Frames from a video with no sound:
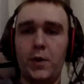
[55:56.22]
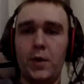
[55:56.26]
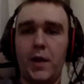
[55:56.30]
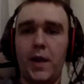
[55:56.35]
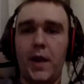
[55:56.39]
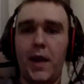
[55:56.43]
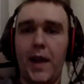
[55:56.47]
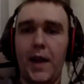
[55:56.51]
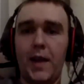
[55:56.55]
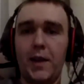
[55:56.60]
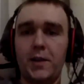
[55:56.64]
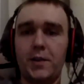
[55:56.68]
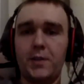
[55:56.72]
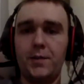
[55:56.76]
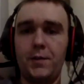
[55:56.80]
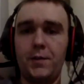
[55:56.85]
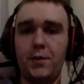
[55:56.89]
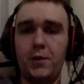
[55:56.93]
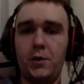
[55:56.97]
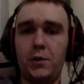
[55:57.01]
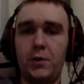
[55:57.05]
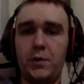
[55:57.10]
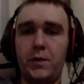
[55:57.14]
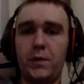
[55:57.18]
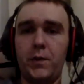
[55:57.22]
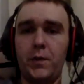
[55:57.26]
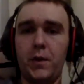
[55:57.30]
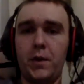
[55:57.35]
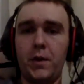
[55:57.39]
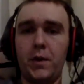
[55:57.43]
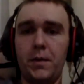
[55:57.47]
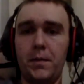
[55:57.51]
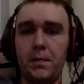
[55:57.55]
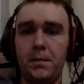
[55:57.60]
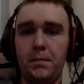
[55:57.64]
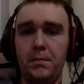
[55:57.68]
cast view
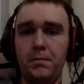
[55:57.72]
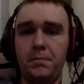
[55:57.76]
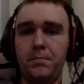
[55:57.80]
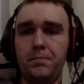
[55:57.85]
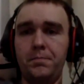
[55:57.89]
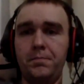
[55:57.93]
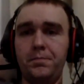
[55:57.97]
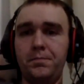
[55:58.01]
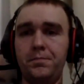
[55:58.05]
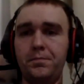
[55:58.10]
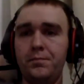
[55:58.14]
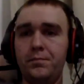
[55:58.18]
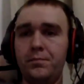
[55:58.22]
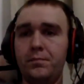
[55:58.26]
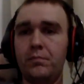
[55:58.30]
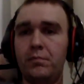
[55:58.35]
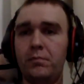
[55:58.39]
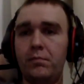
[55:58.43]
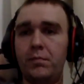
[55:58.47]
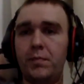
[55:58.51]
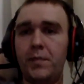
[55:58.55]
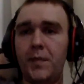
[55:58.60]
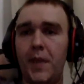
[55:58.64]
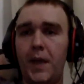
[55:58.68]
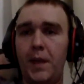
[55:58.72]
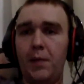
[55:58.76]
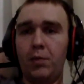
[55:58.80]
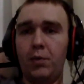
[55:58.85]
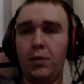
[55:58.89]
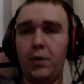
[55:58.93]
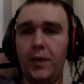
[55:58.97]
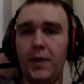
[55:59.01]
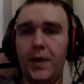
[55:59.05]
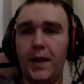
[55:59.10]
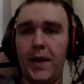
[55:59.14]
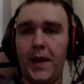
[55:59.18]
from
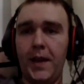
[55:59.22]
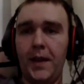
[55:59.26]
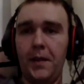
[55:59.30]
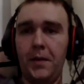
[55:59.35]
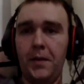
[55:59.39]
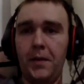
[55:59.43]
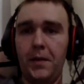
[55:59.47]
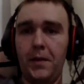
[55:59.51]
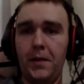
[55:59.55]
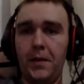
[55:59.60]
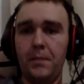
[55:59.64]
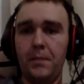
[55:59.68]
April 9th.